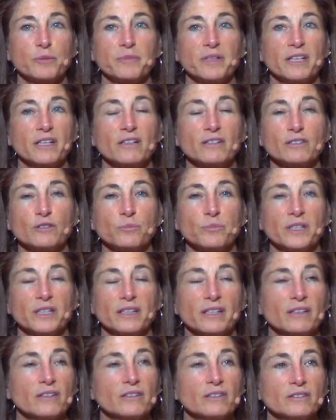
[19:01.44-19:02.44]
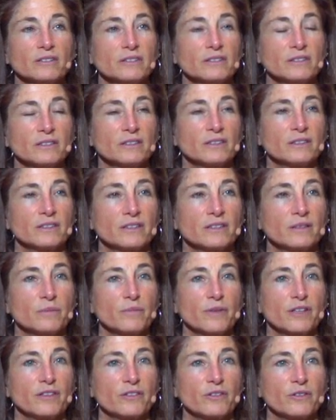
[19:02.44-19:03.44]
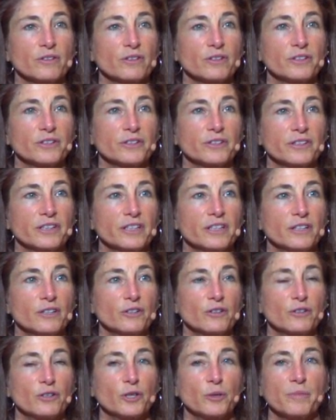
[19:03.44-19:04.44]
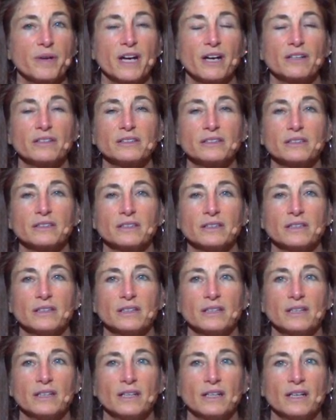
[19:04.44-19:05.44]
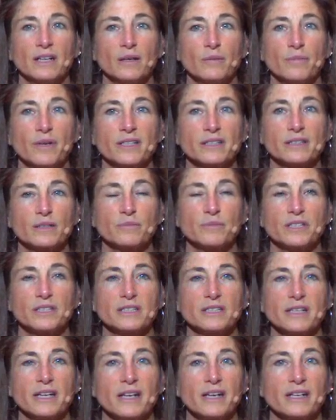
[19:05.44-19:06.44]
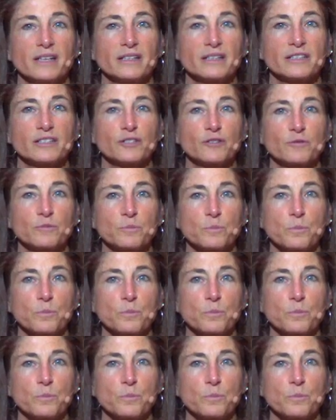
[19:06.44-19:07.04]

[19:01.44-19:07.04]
Somebody else had been killed, you know, the month earlier that he'd heard about by some of these gangs.